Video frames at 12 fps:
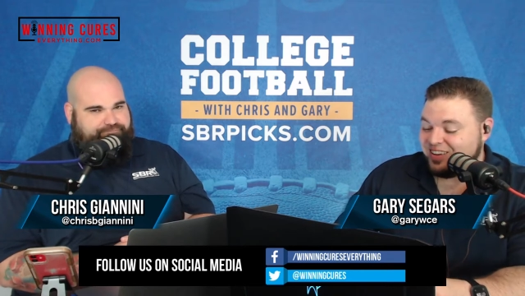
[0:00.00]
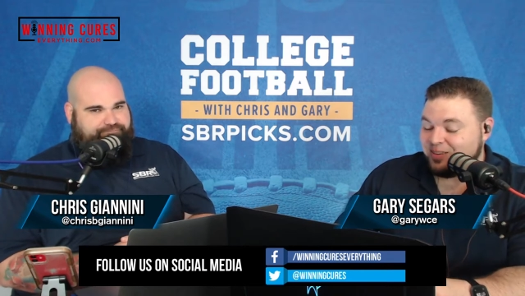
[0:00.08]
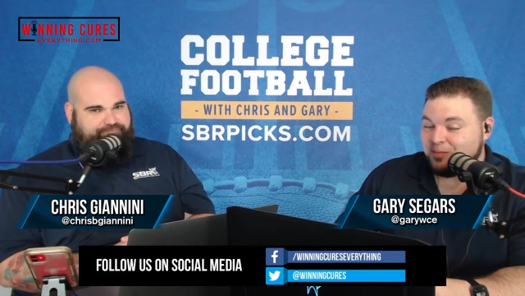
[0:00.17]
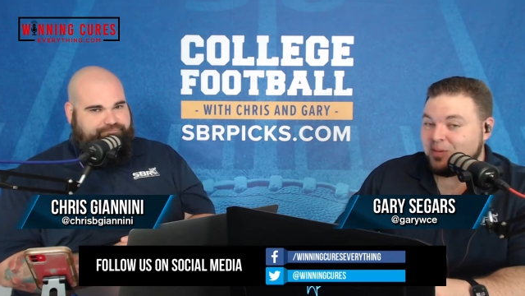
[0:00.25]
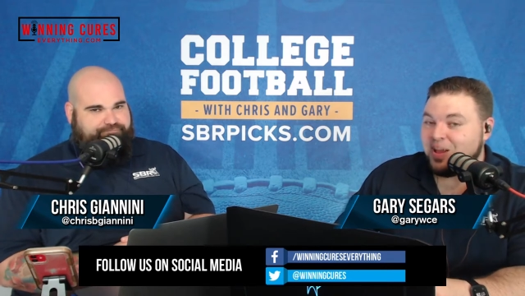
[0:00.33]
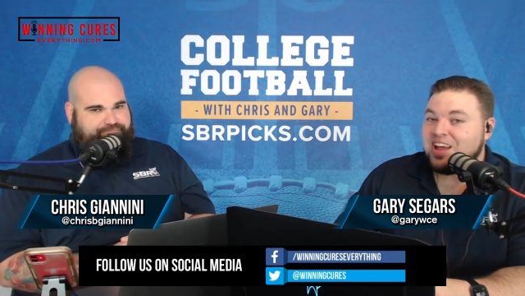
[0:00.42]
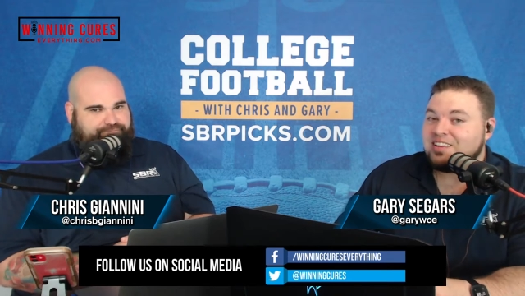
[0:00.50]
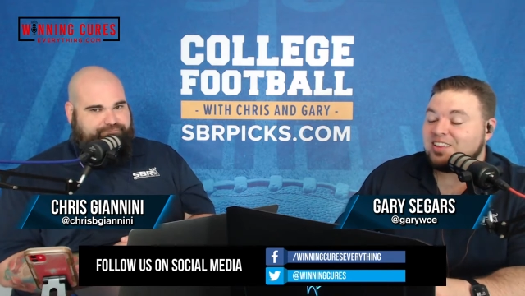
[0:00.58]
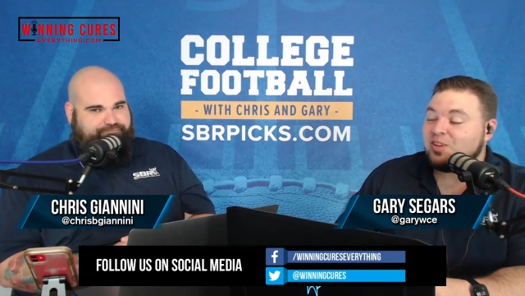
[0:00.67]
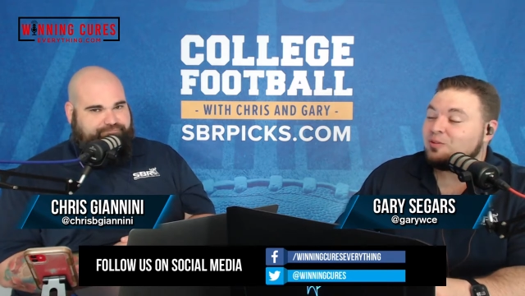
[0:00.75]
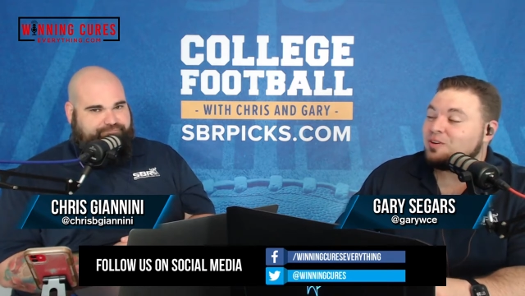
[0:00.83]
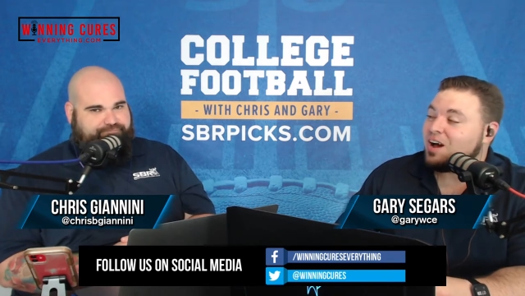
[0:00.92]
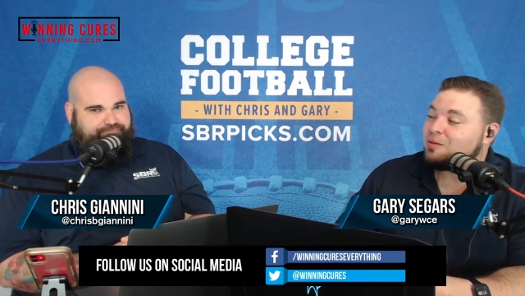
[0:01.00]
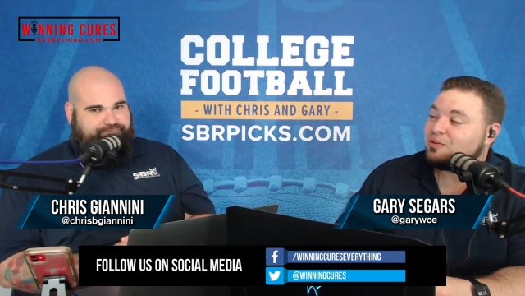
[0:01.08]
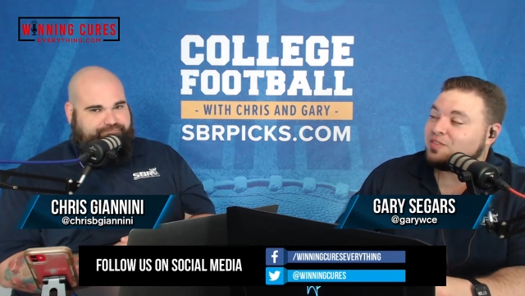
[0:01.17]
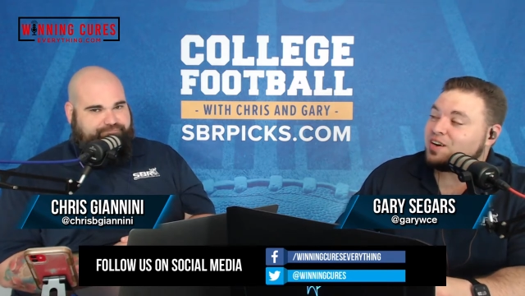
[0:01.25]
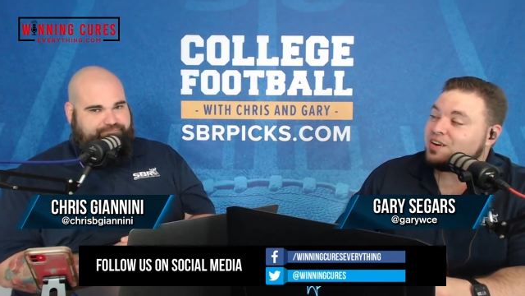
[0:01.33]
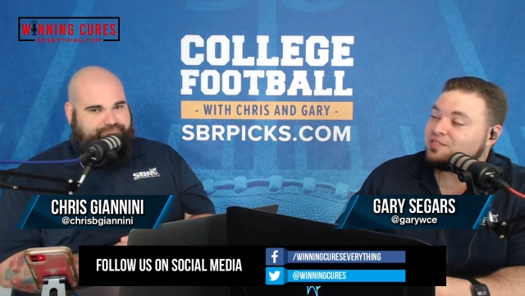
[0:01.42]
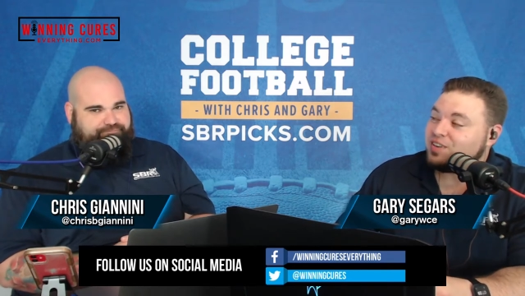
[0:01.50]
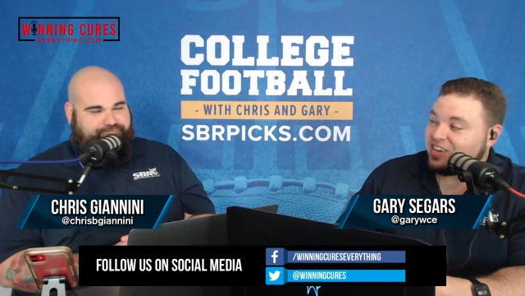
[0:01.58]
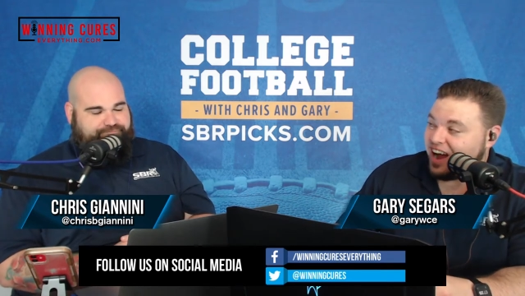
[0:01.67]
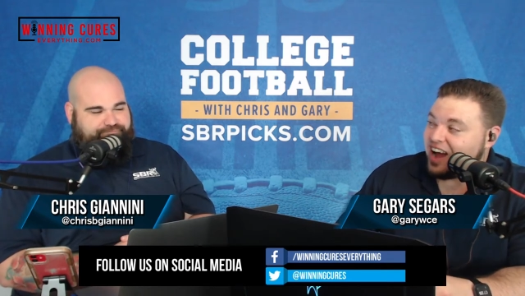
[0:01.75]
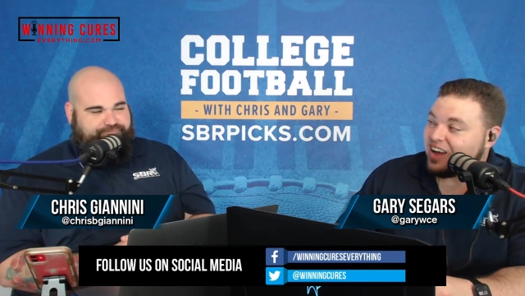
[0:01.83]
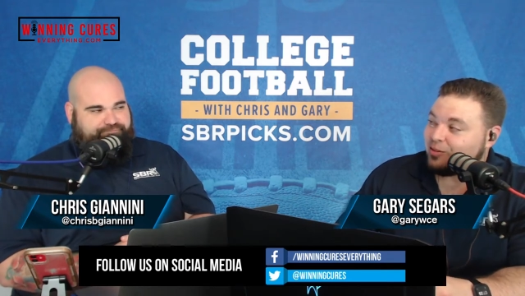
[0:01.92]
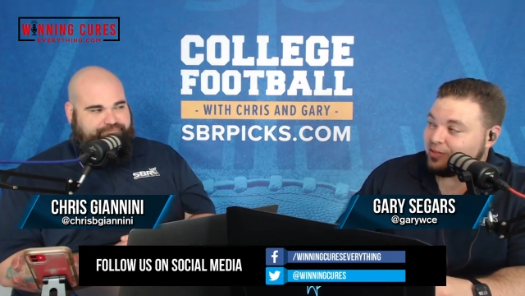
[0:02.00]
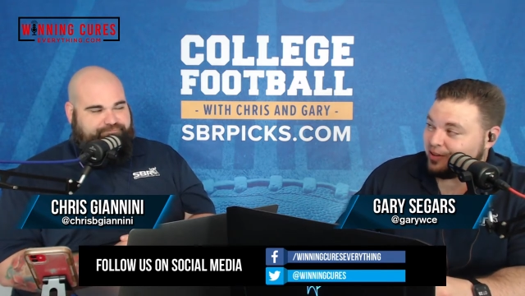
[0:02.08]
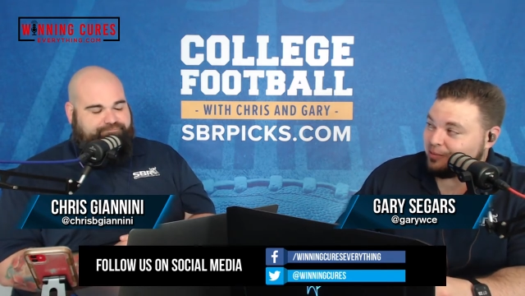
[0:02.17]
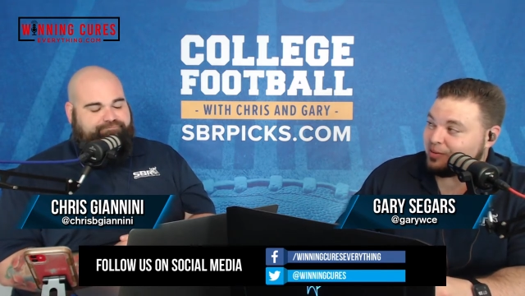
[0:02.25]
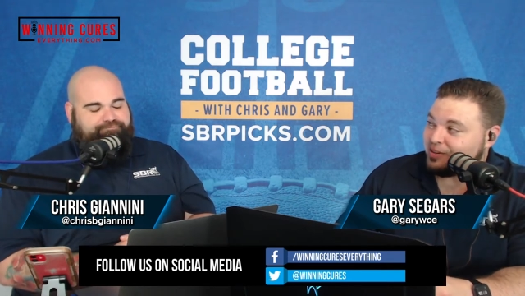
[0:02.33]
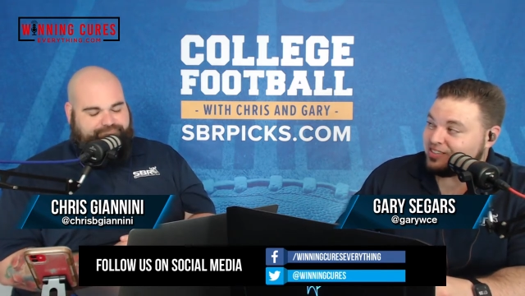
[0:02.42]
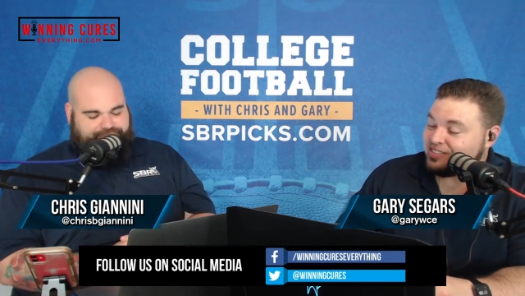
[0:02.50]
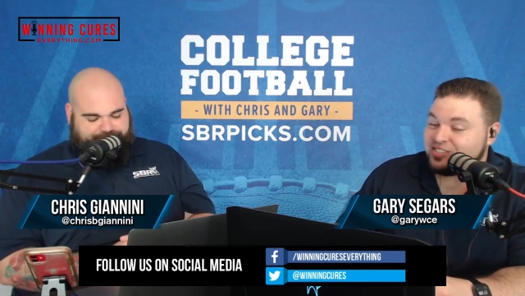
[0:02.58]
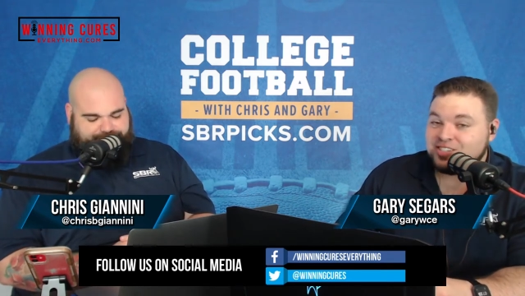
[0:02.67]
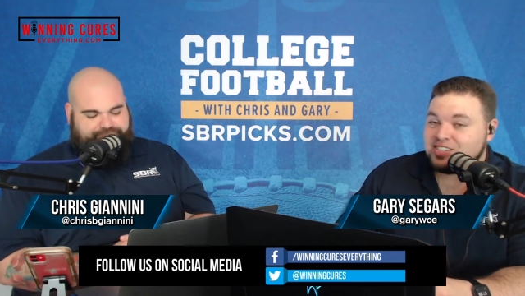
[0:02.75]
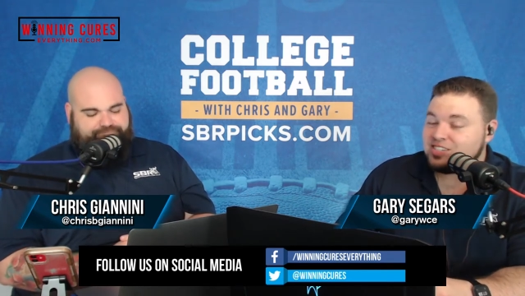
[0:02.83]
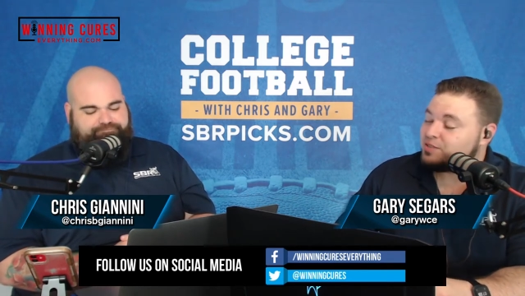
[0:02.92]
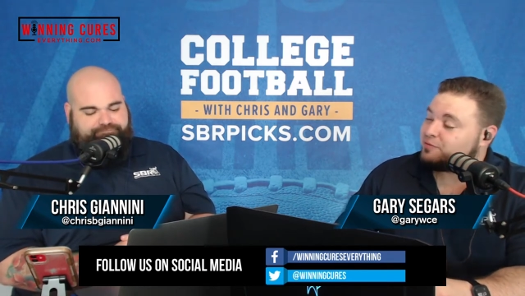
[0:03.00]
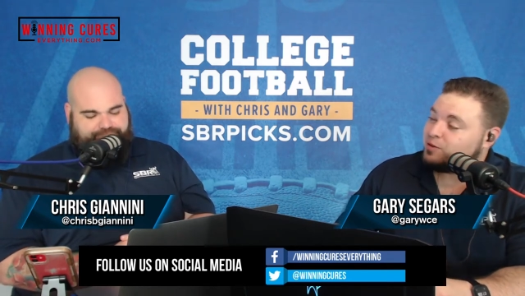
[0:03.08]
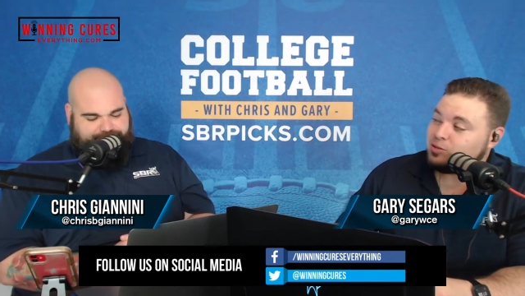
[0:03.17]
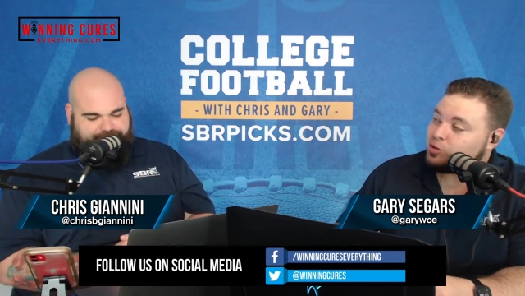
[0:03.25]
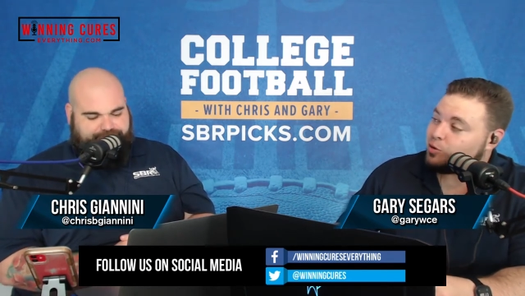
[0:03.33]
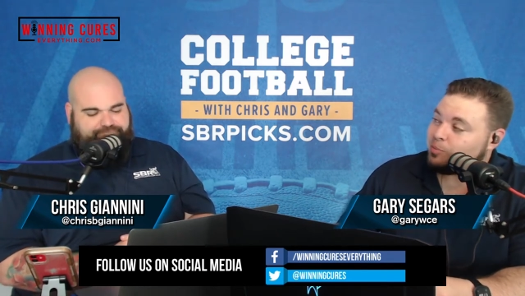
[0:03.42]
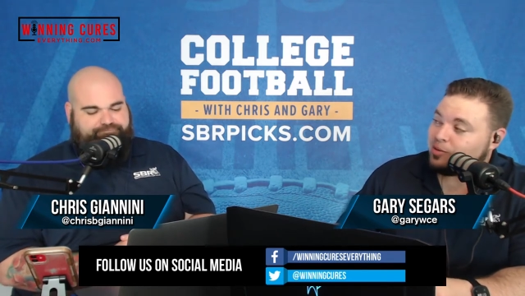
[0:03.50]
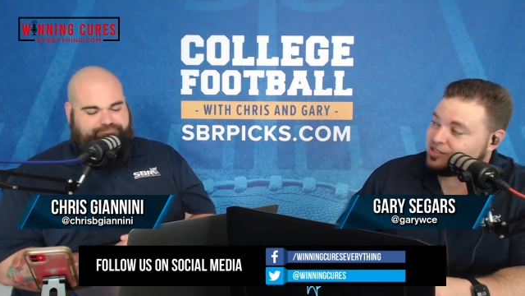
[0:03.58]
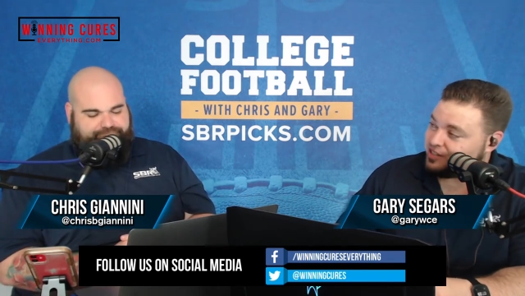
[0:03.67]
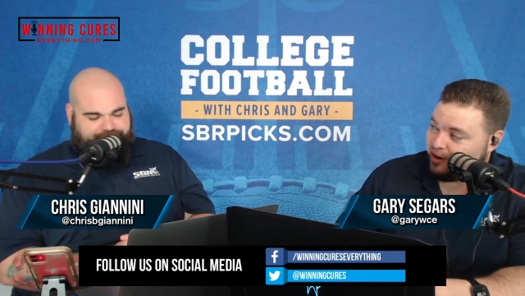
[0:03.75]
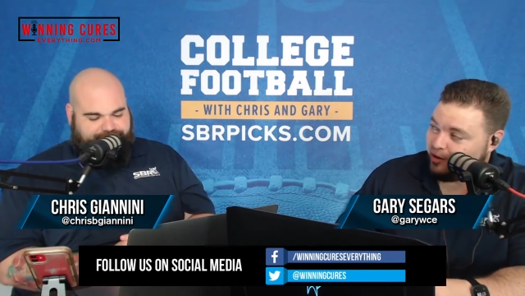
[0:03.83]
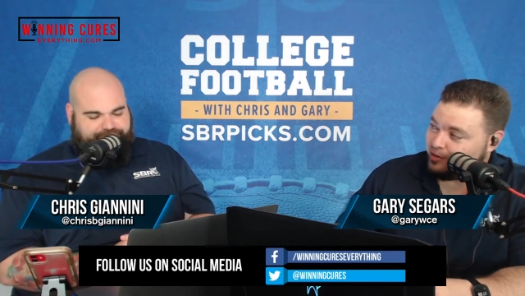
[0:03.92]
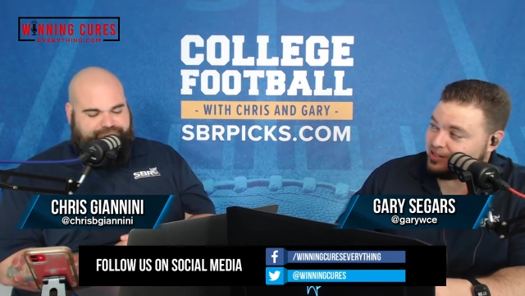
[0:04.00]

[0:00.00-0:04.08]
Speaker 1: man, you and I were very, very high on them just a few short months ago.